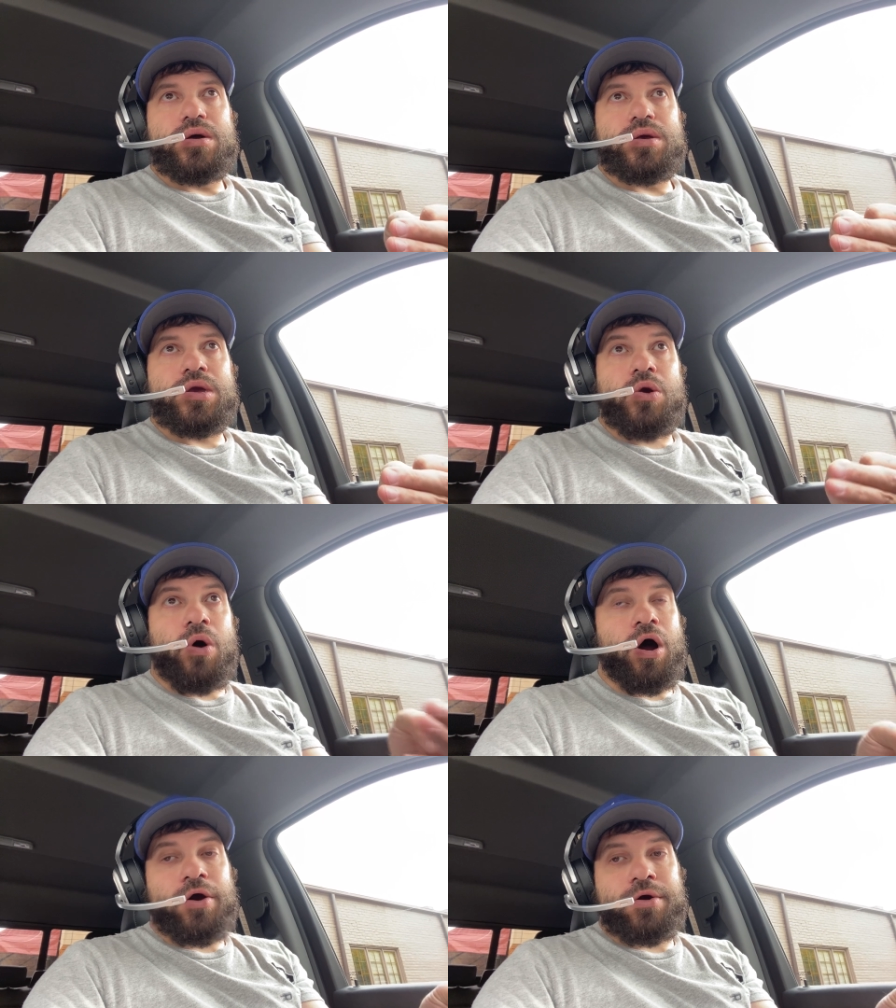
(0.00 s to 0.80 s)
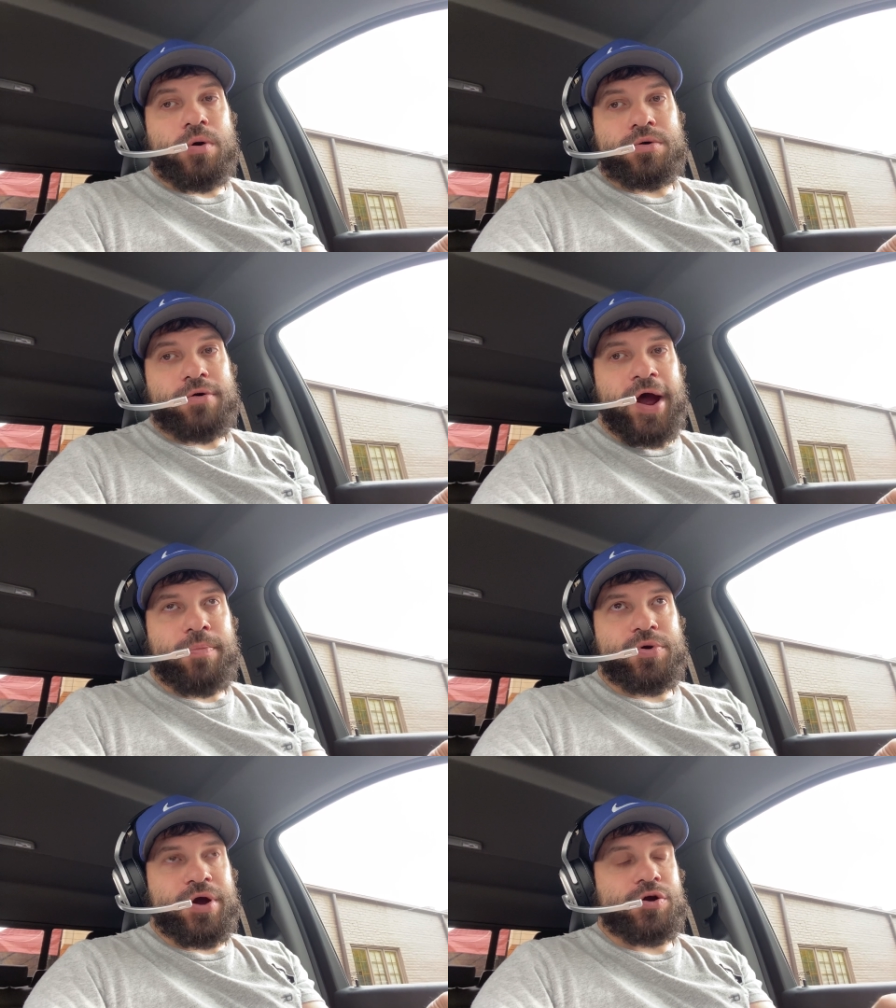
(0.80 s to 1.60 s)
you are an owner
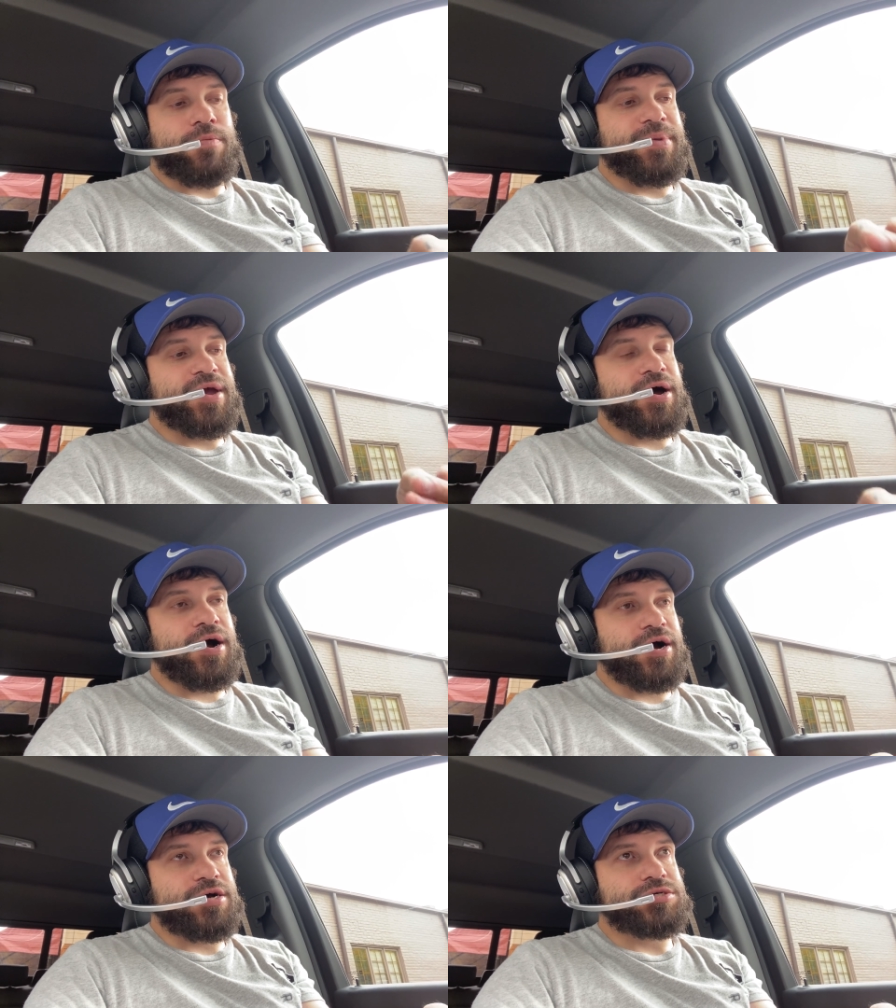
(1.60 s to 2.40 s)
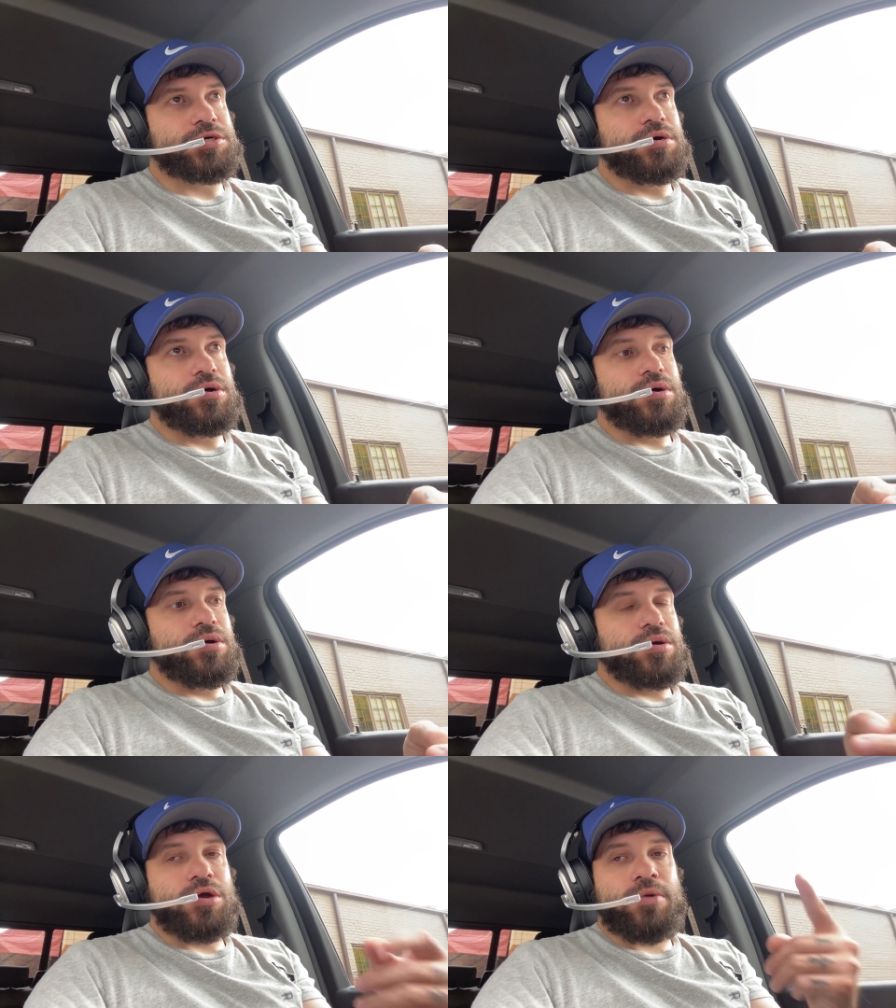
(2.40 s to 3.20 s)
operator because
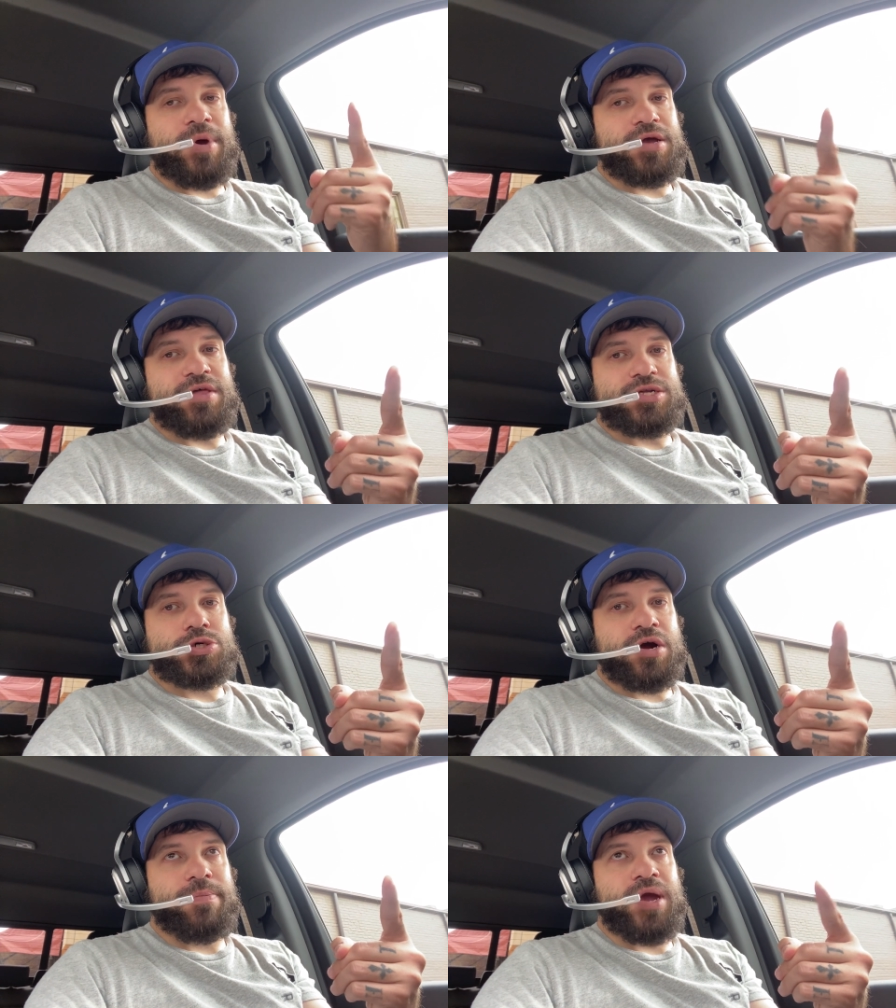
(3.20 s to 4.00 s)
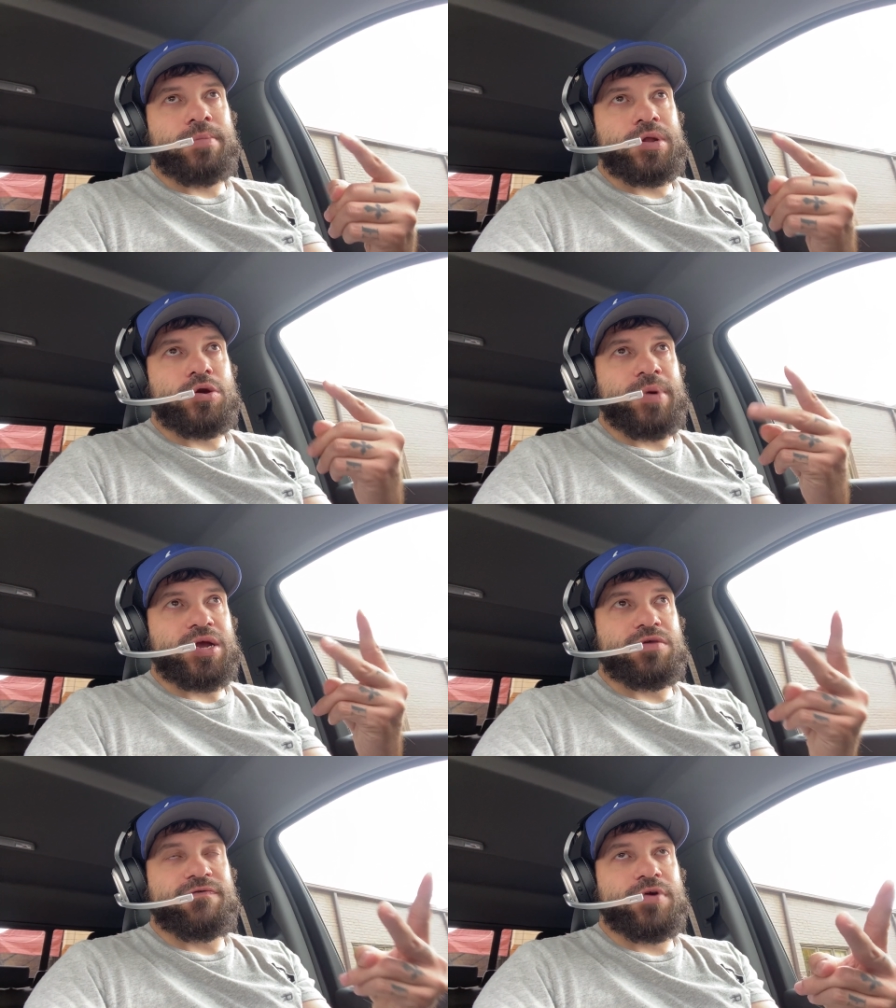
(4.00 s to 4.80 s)
you're making that truck payment, you're
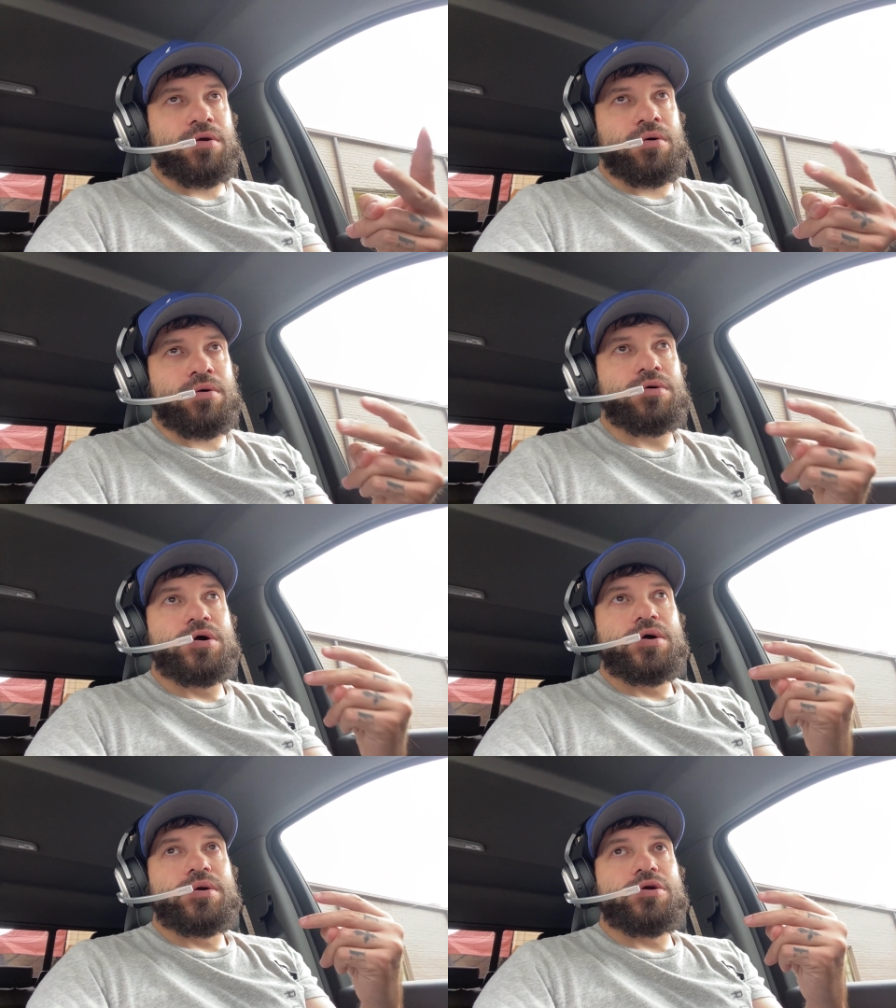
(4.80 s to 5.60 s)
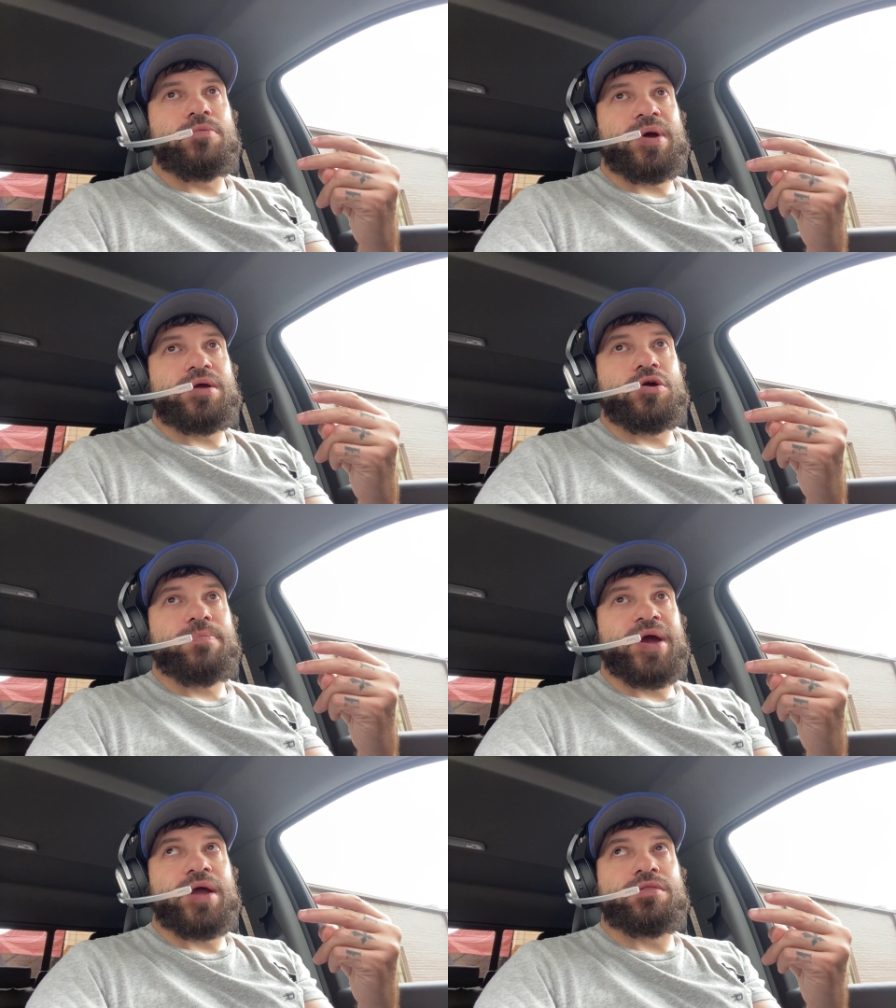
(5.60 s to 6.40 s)
making the fuel, you're ma- you're
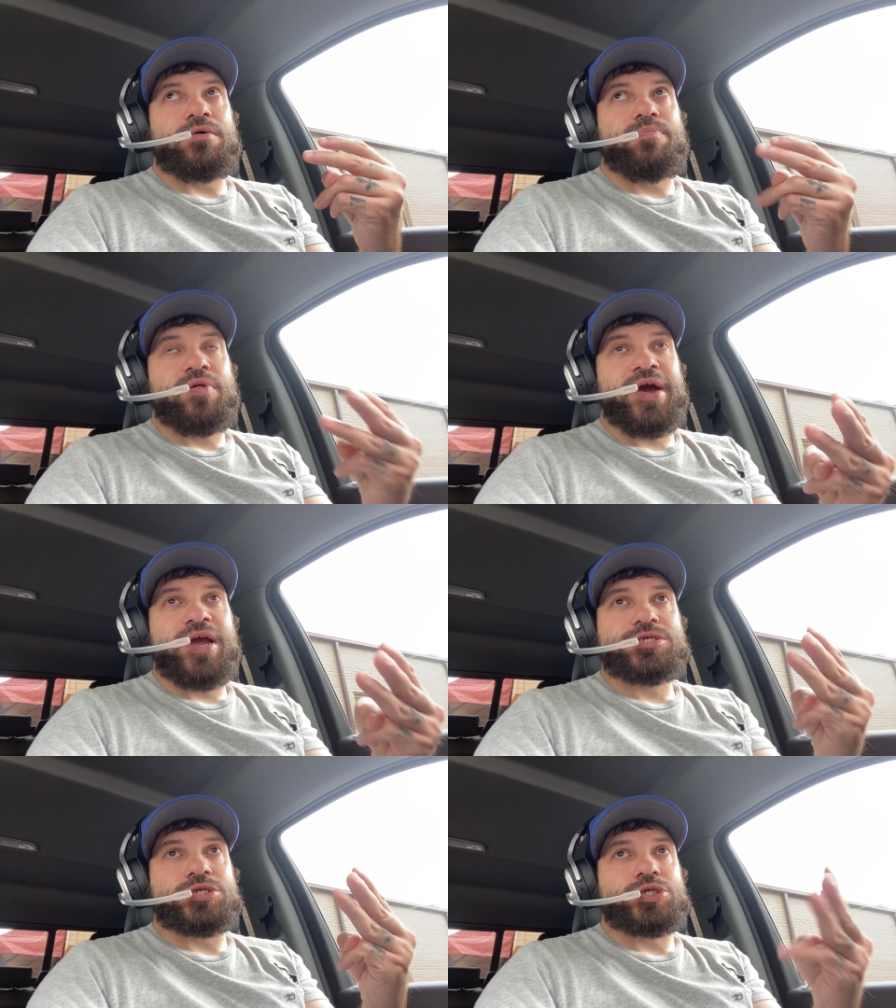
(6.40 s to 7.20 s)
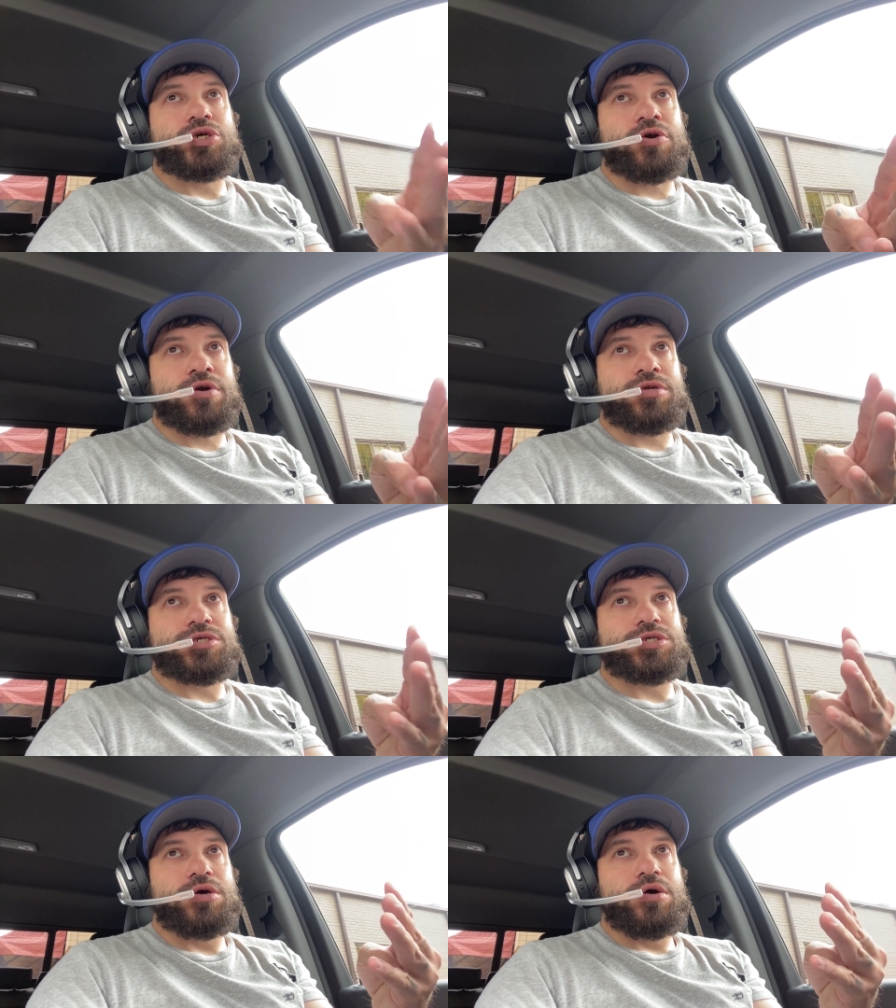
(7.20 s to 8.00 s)
paying the plates,
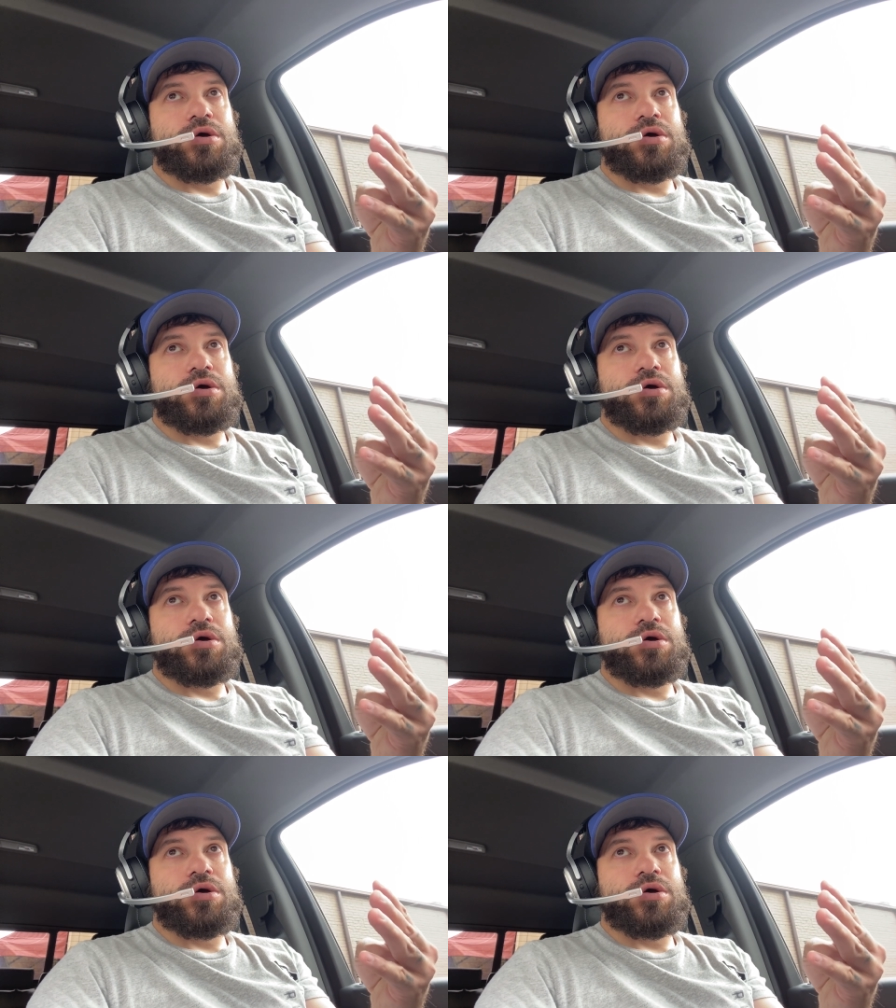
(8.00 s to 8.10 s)
insurance,